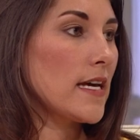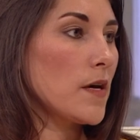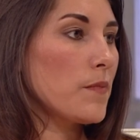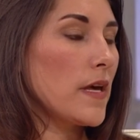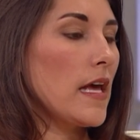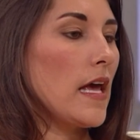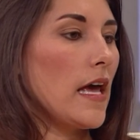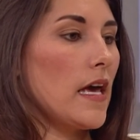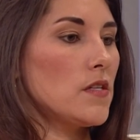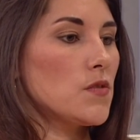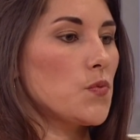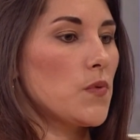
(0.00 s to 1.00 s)
camp,
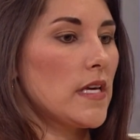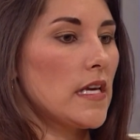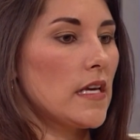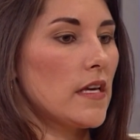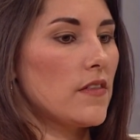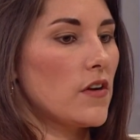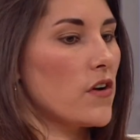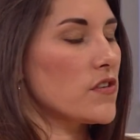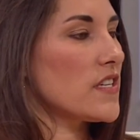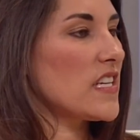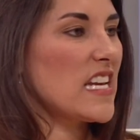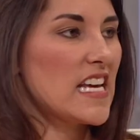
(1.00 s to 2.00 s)
and we there
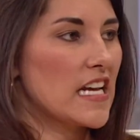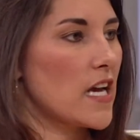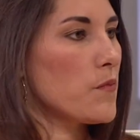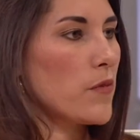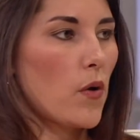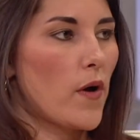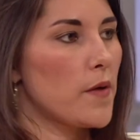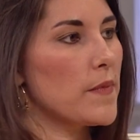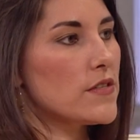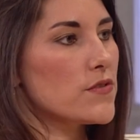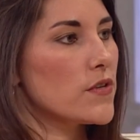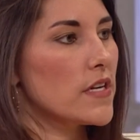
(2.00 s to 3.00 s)
aren't any income
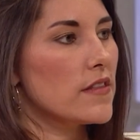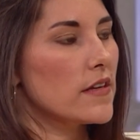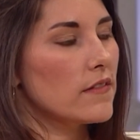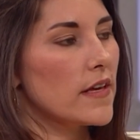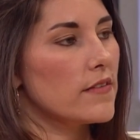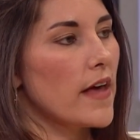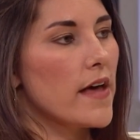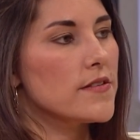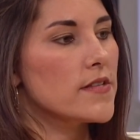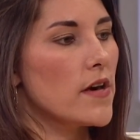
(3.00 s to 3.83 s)
requirements or anything okay. like that.